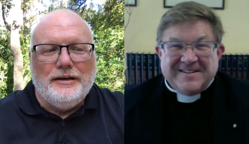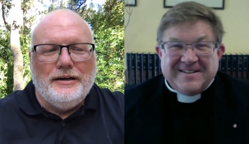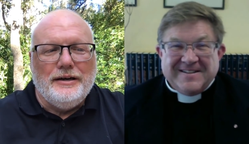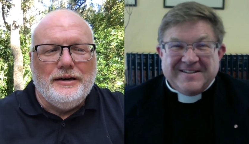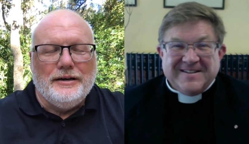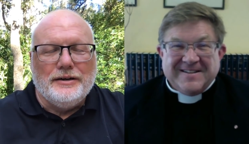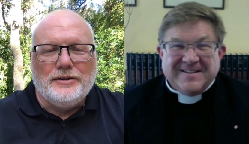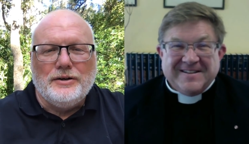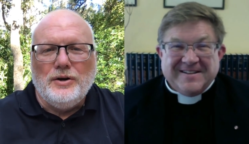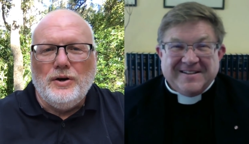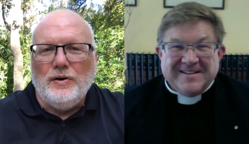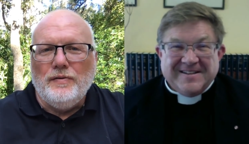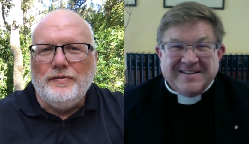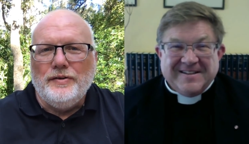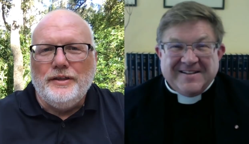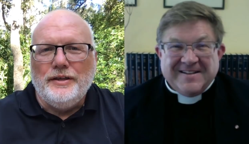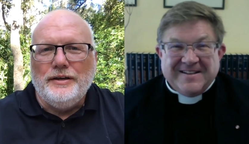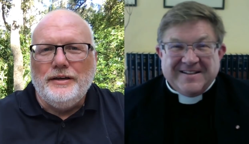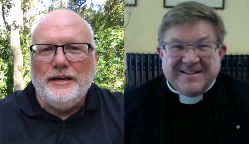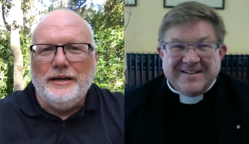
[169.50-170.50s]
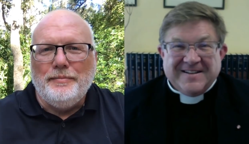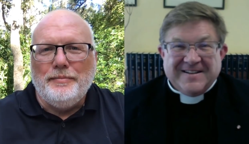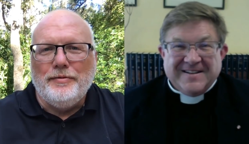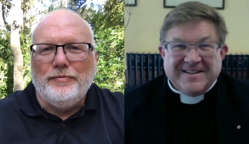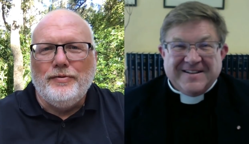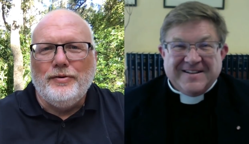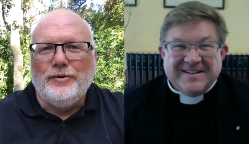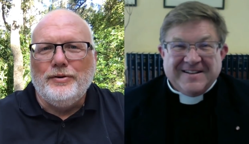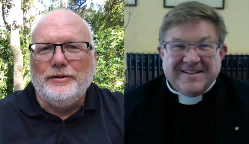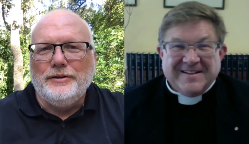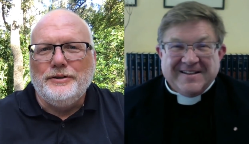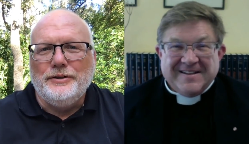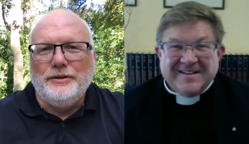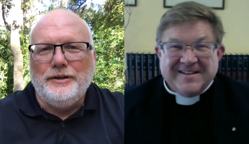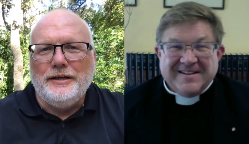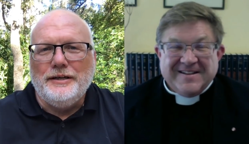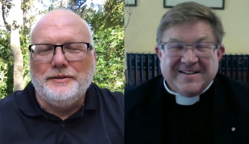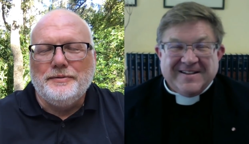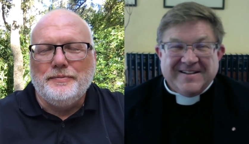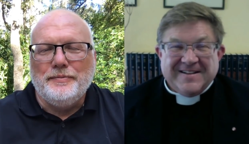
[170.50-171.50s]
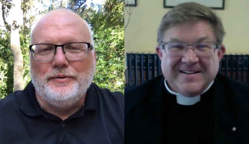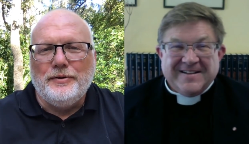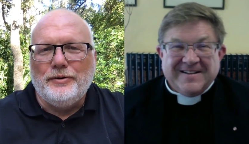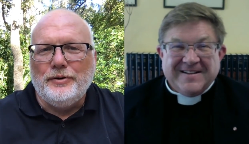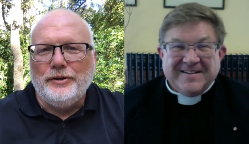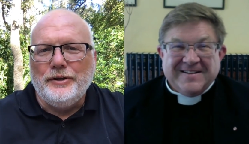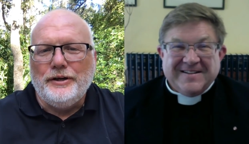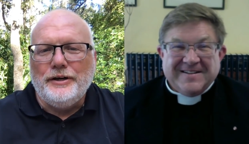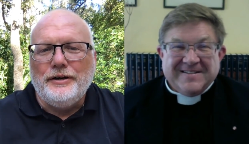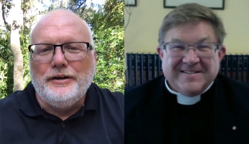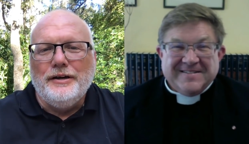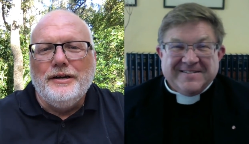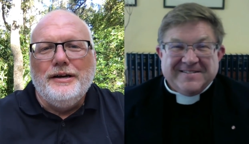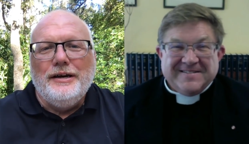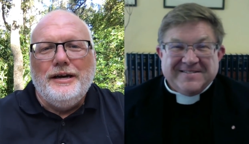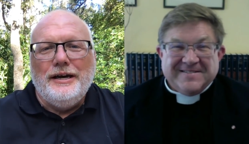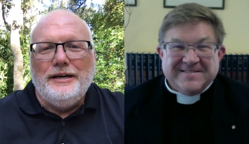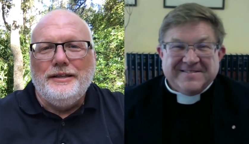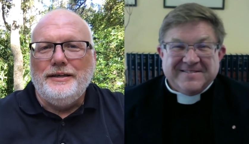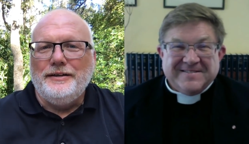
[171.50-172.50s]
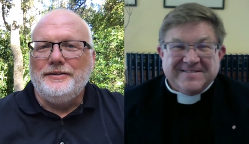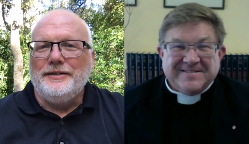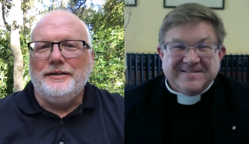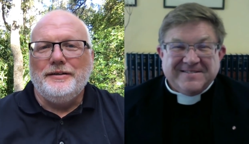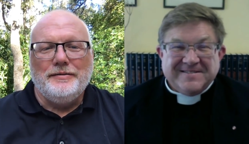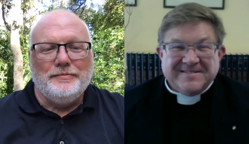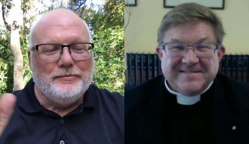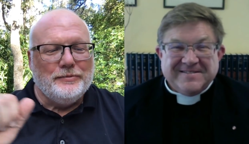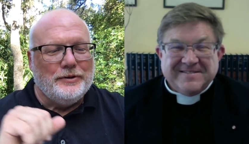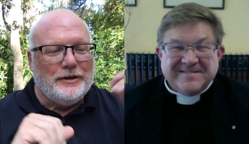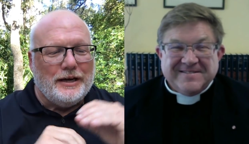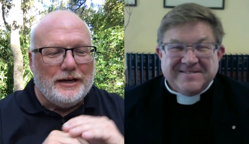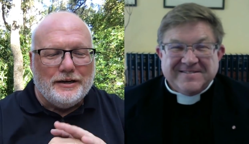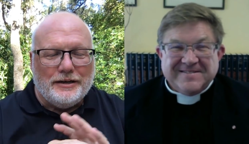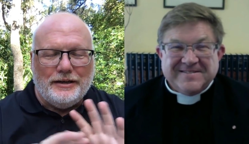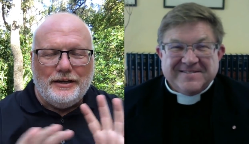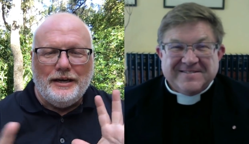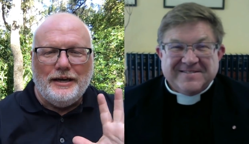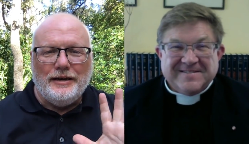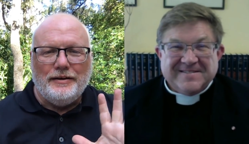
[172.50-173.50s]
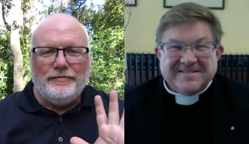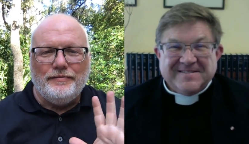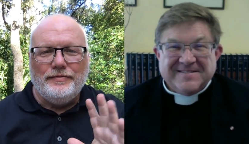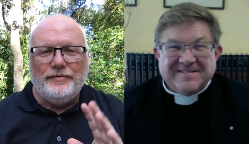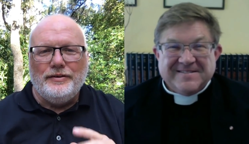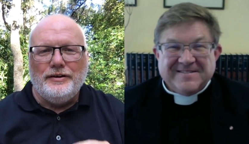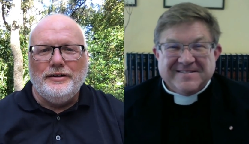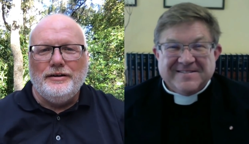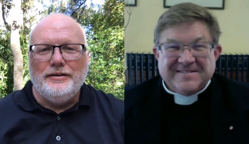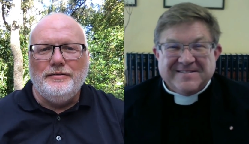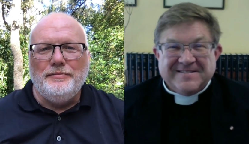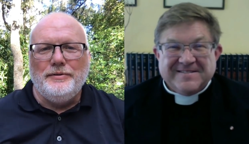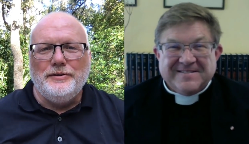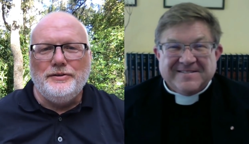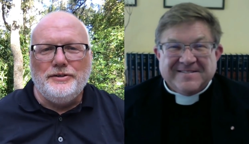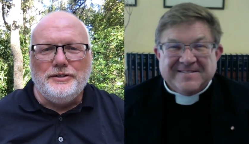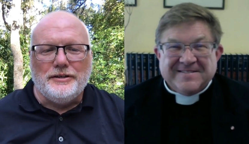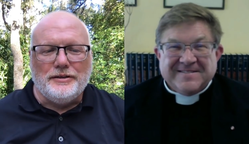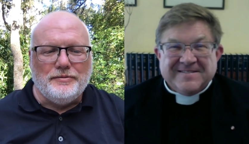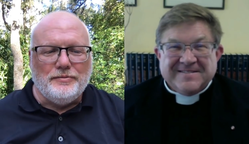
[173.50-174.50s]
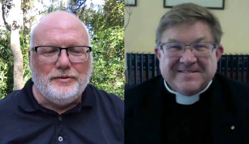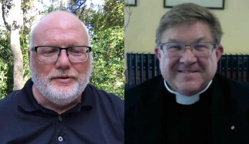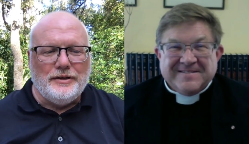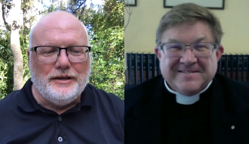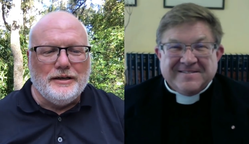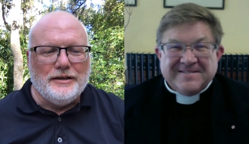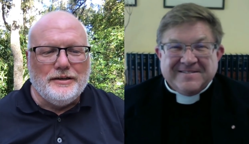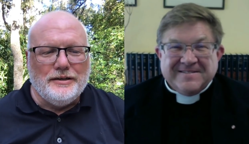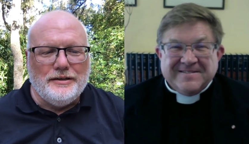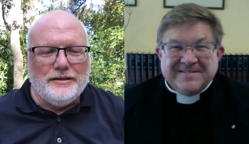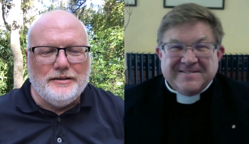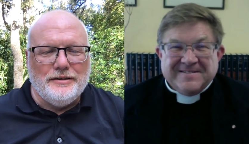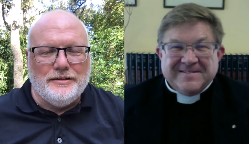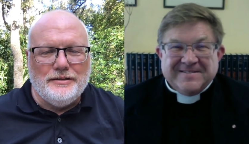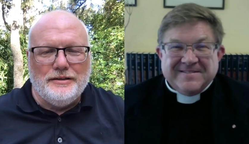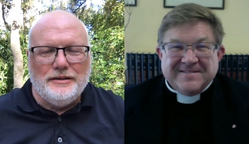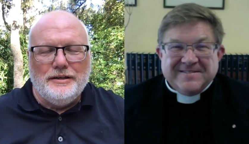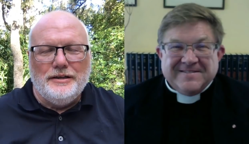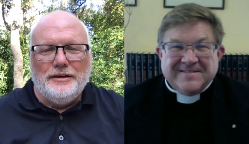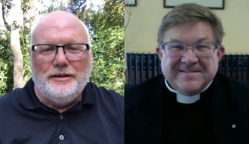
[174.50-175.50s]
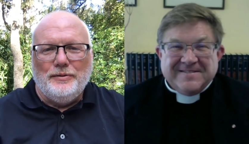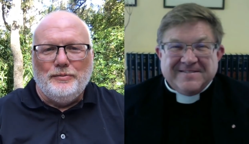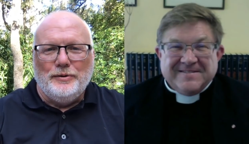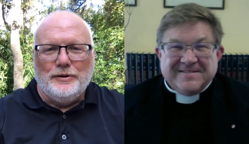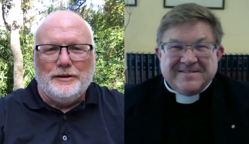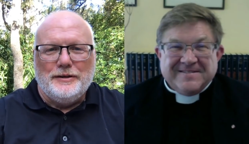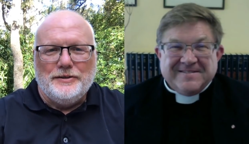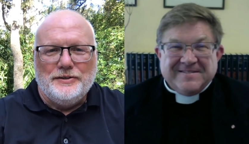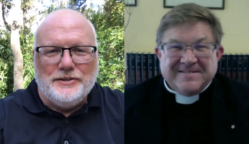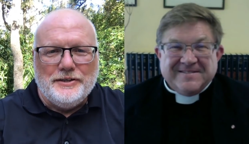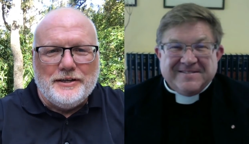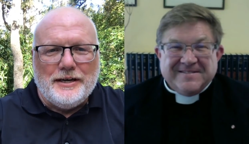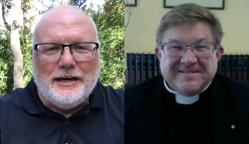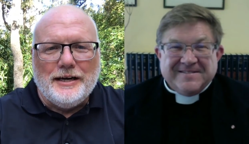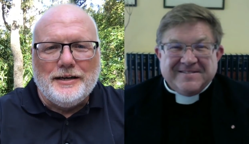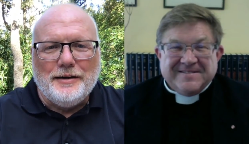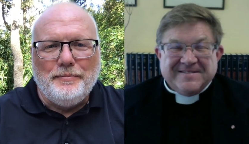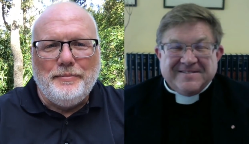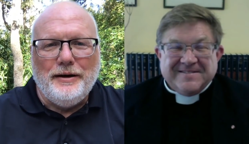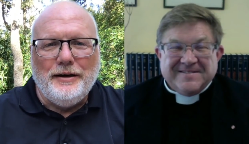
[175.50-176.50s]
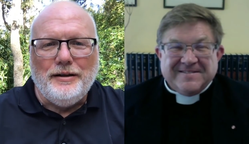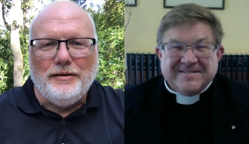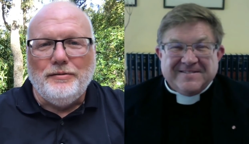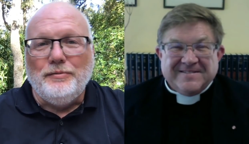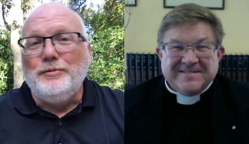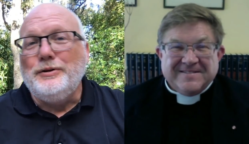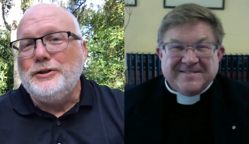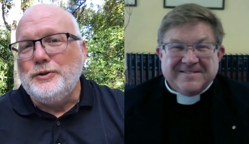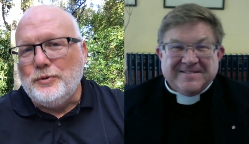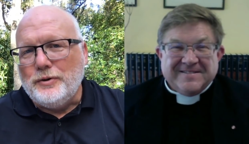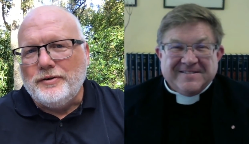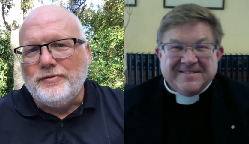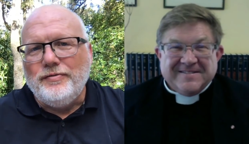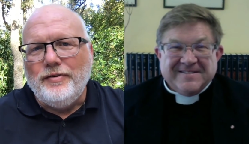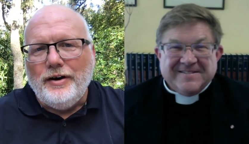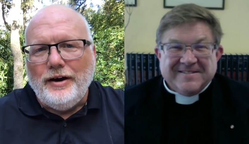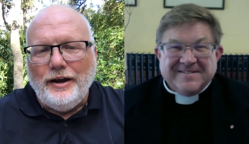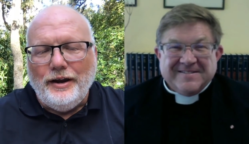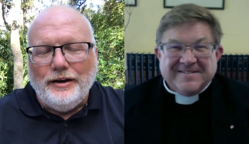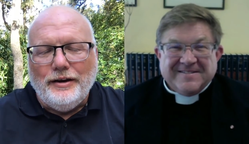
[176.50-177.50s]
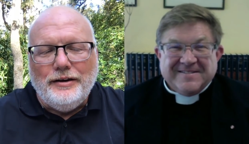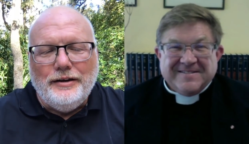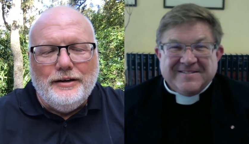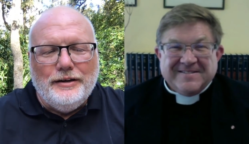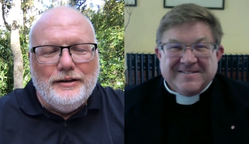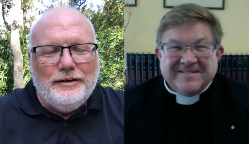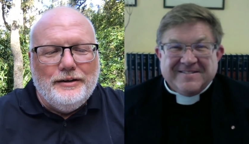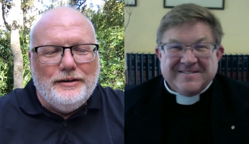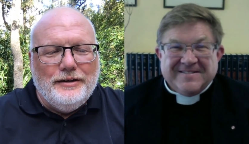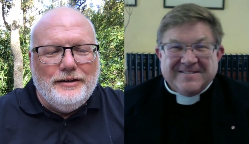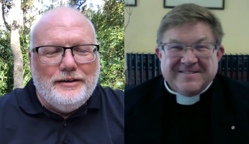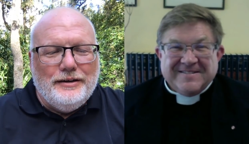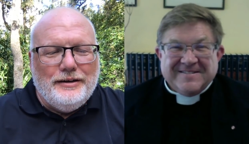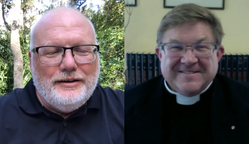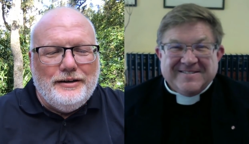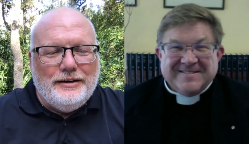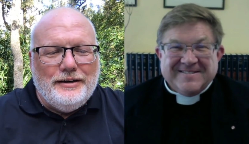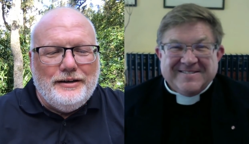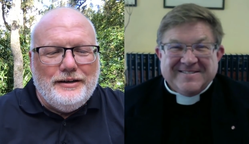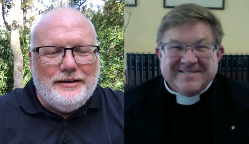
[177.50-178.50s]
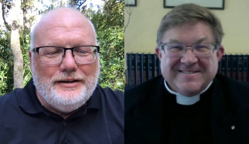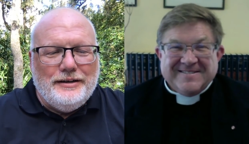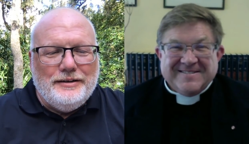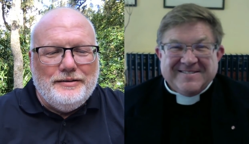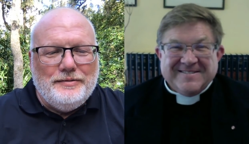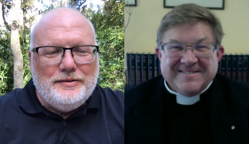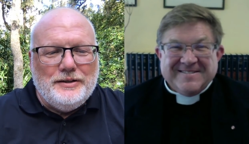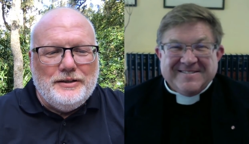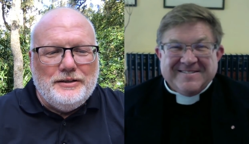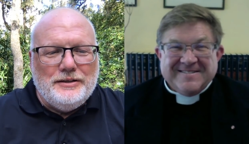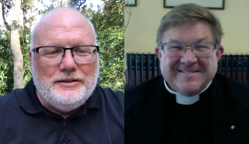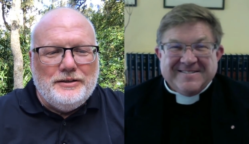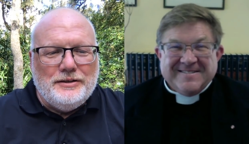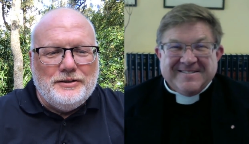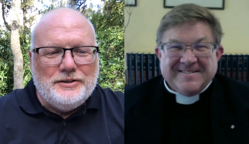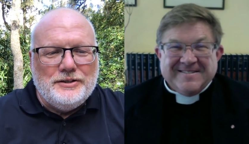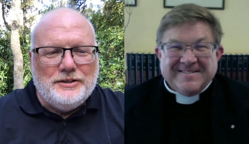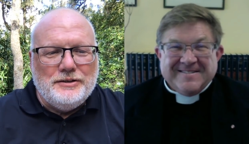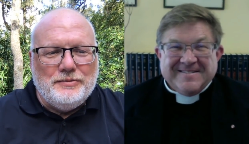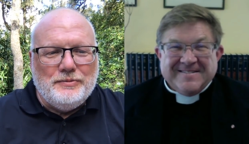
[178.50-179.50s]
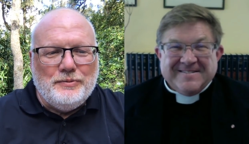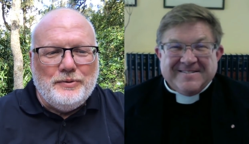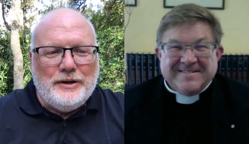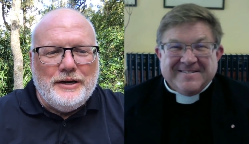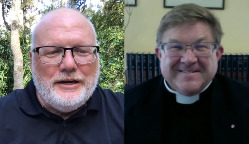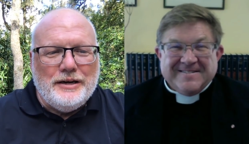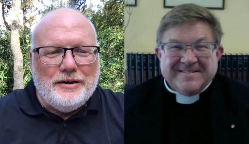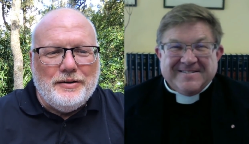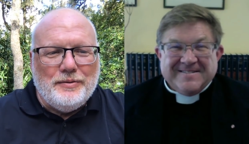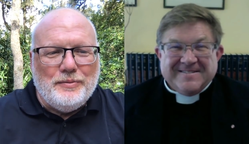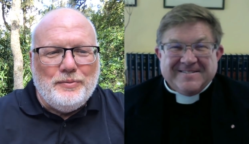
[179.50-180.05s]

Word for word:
Speaker 1: uh, COVID the day before, two days earlier, and they said we're not going to have uh, music. We're not going to. We're going to sing a cappella, which worked fine. Uh, there's we